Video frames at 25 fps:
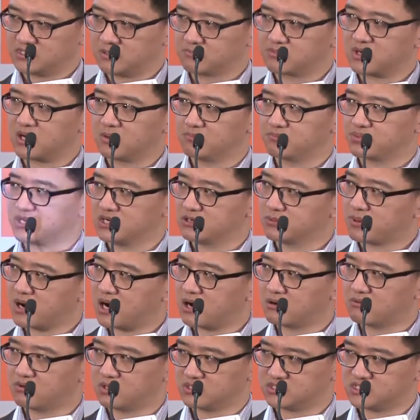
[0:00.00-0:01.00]
compute
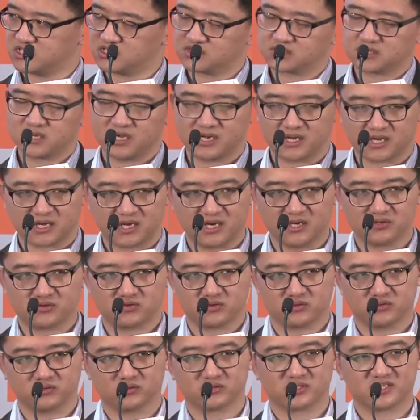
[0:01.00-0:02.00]
power just dedicated
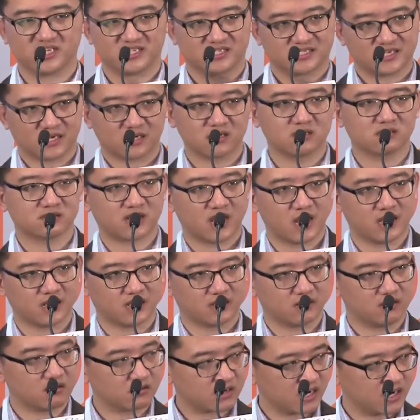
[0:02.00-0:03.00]
to a single
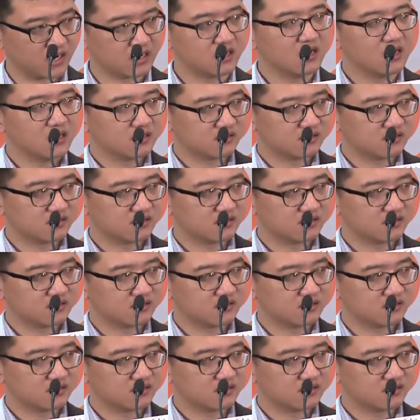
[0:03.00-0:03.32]
tenant, okay?